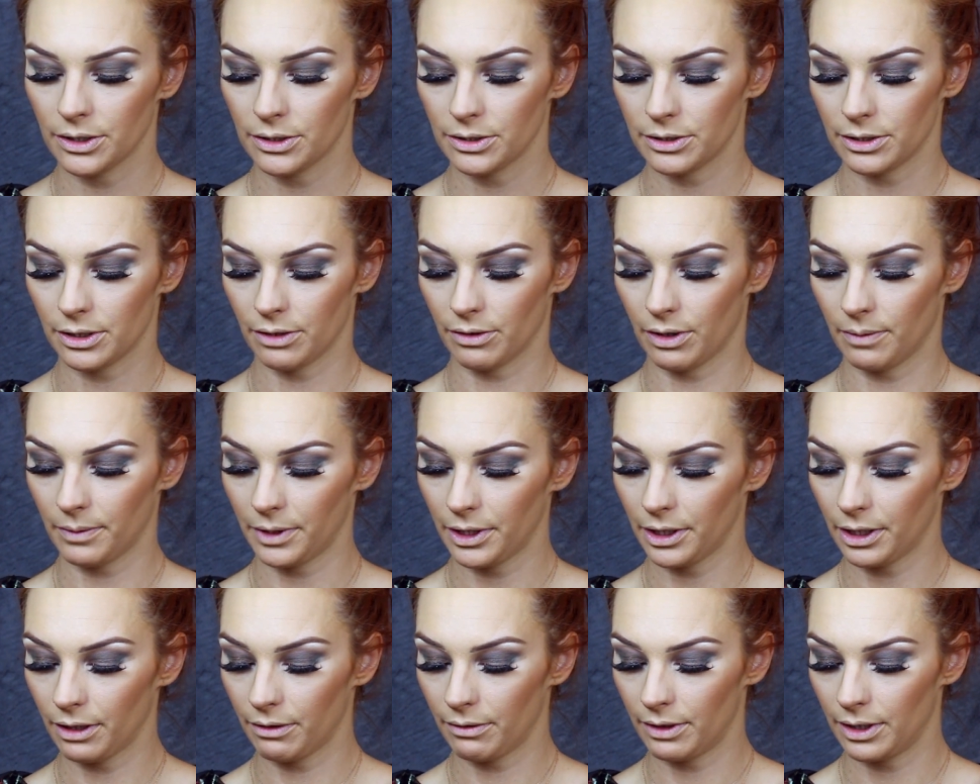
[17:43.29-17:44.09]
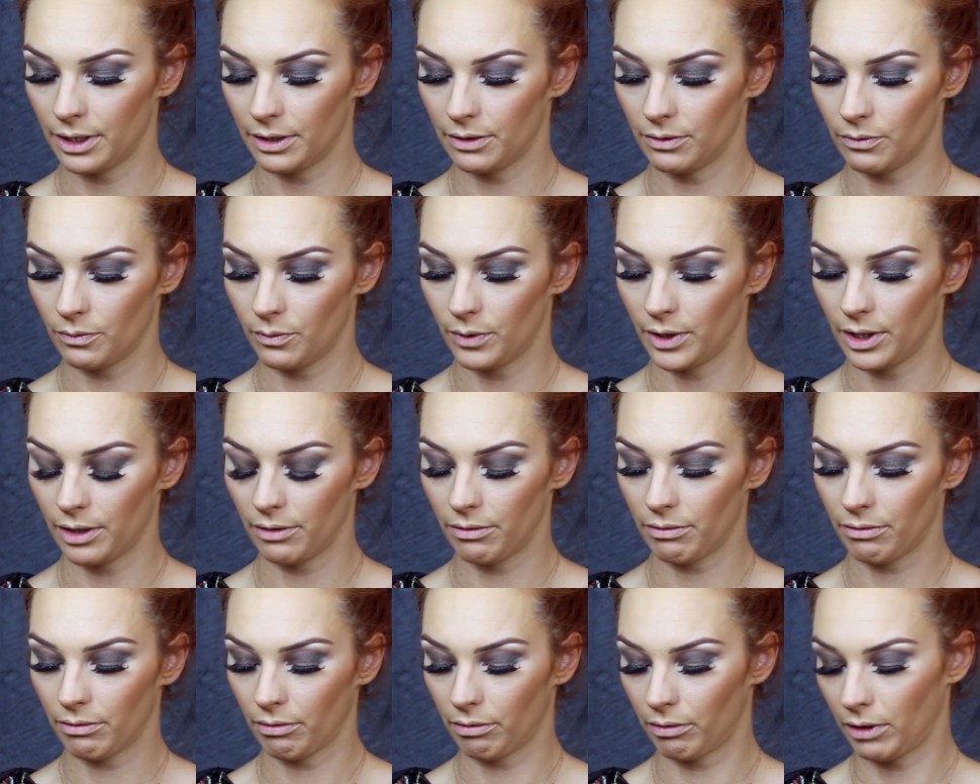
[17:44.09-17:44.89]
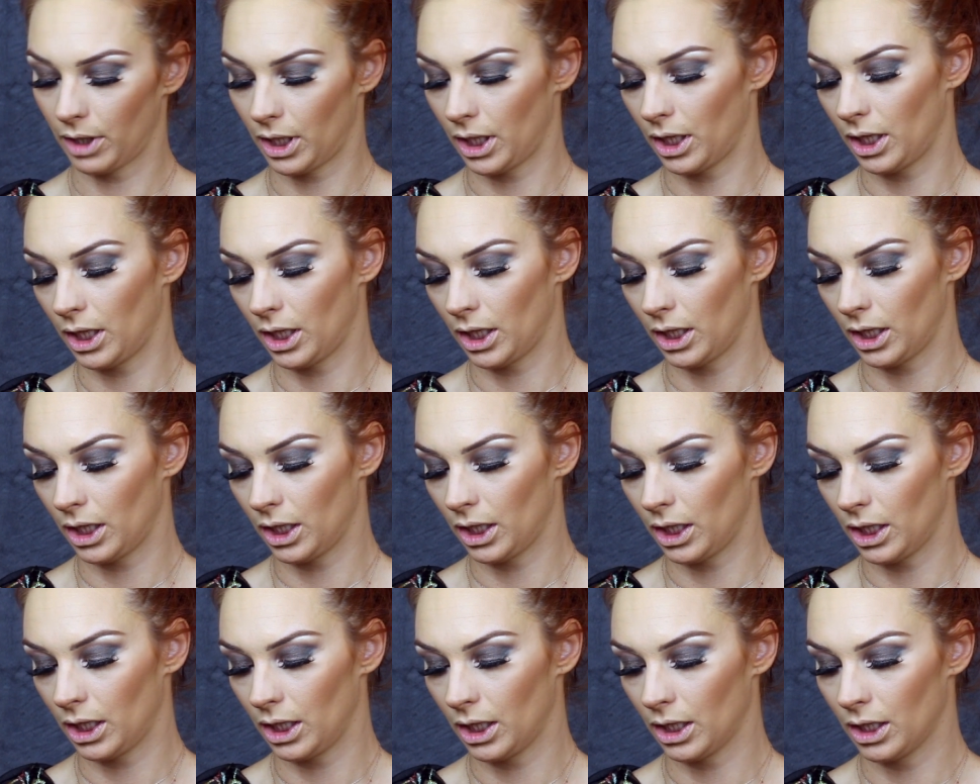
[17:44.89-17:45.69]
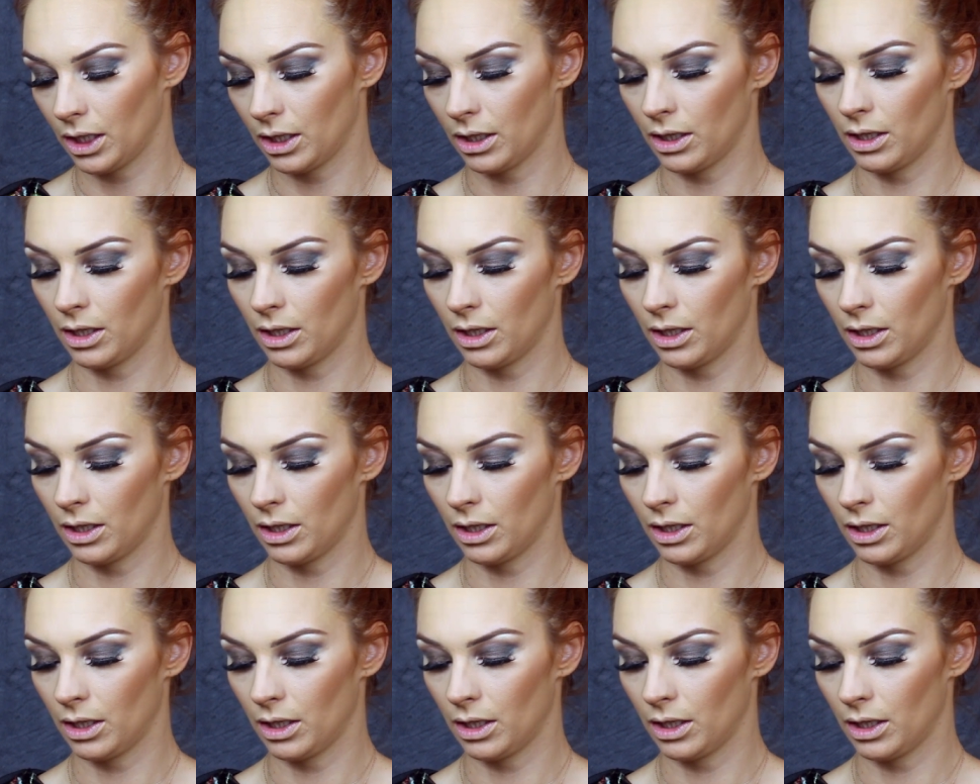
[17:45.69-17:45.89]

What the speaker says: So I'm going to go in with the